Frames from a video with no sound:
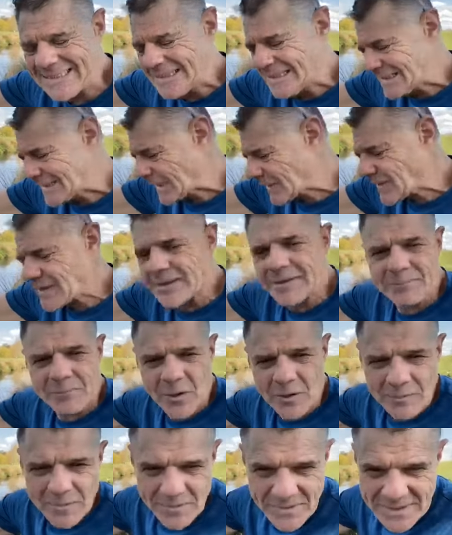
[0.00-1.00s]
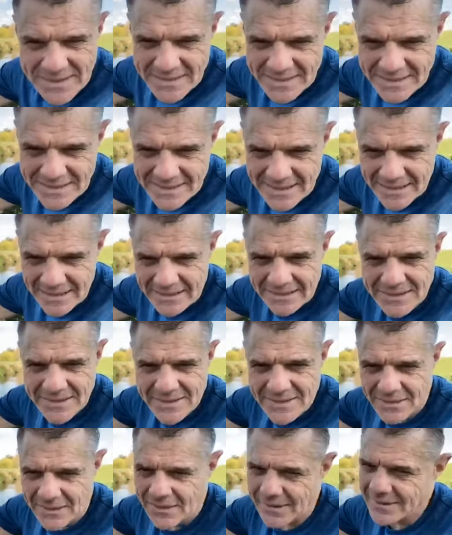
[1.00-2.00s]
Now, the problem is,
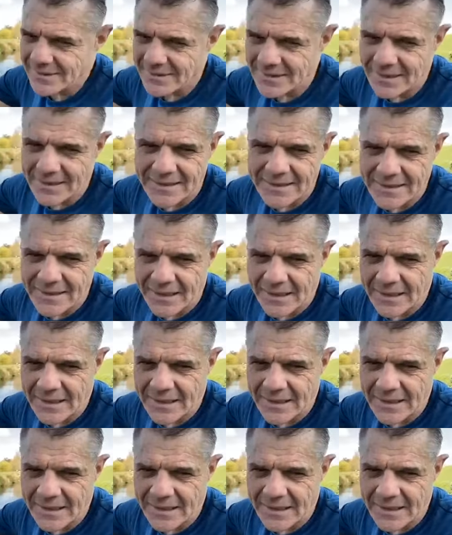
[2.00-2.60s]
just lastly,